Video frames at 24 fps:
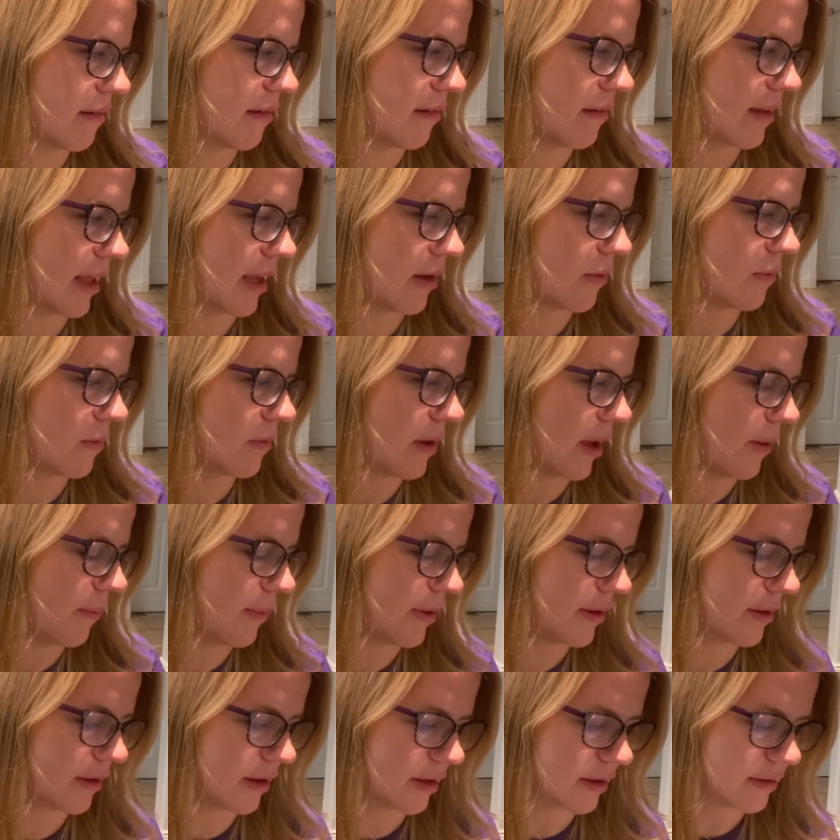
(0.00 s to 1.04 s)
Like, I
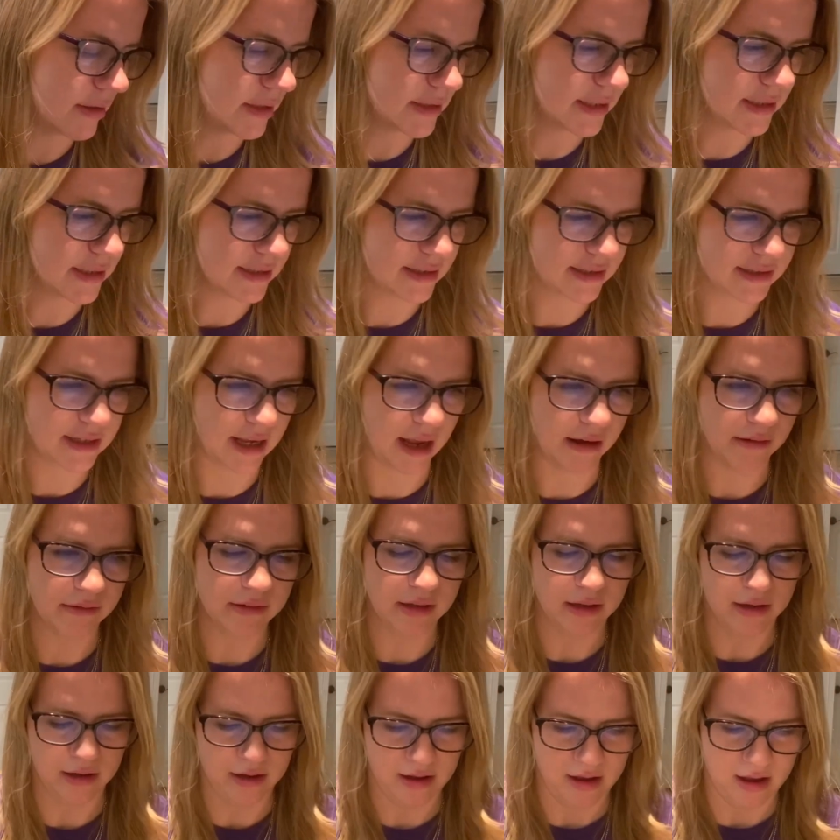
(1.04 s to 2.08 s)
wonder. It doesn't say.
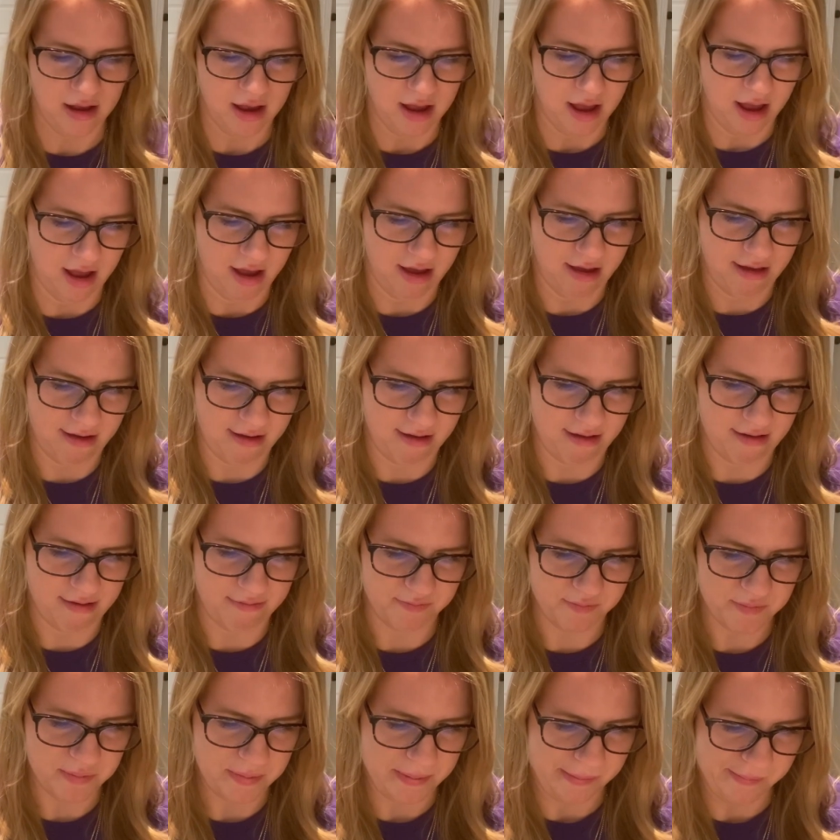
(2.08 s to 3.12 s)

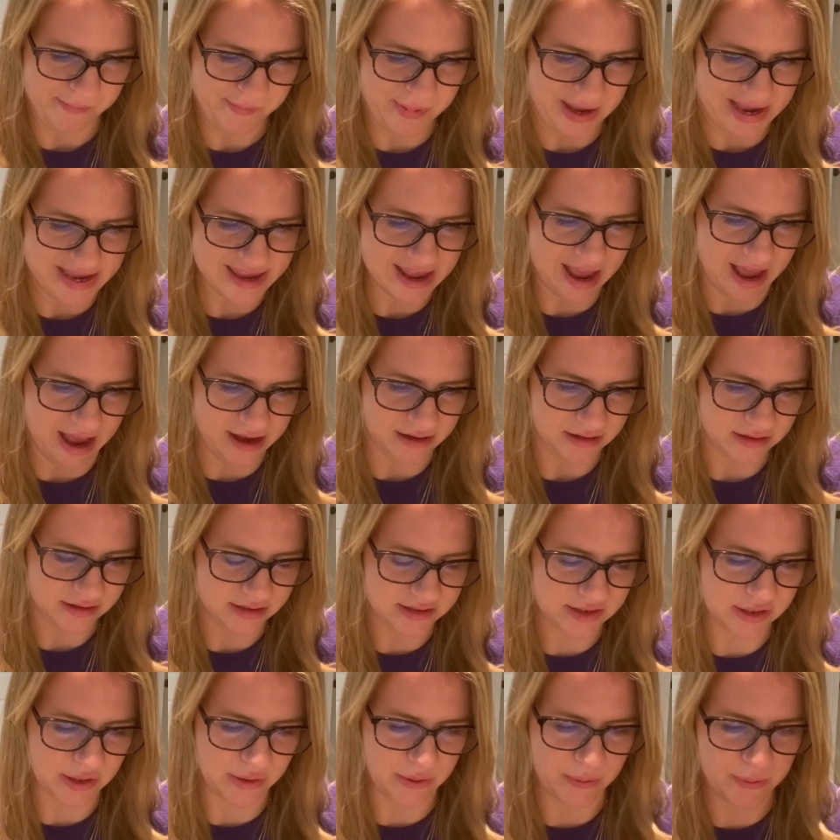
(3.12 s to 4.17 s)
But yeah,
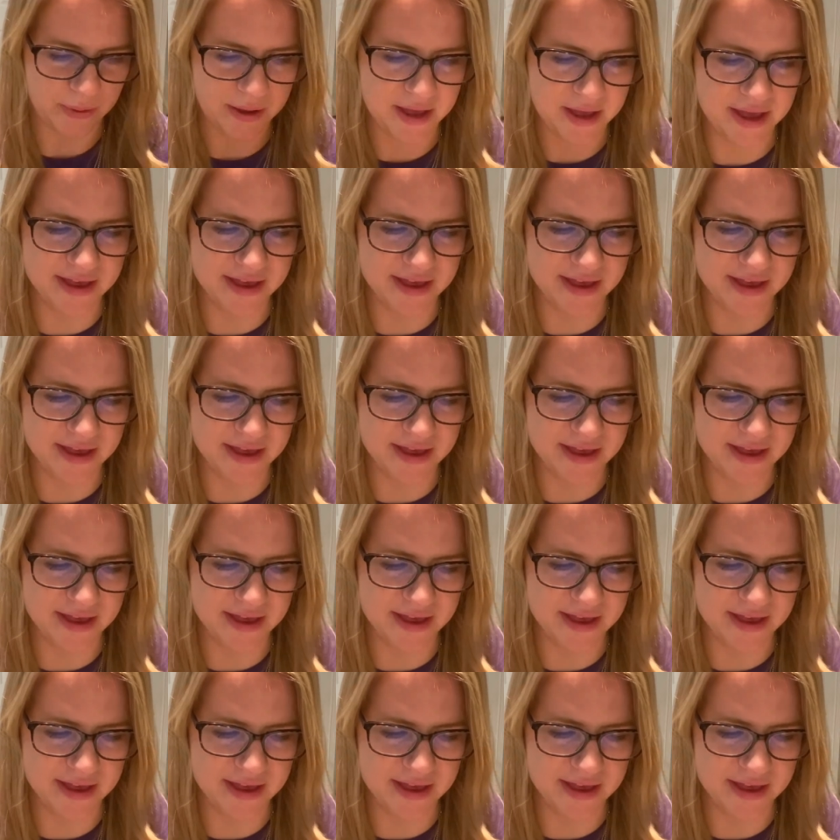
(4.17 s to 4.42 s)
so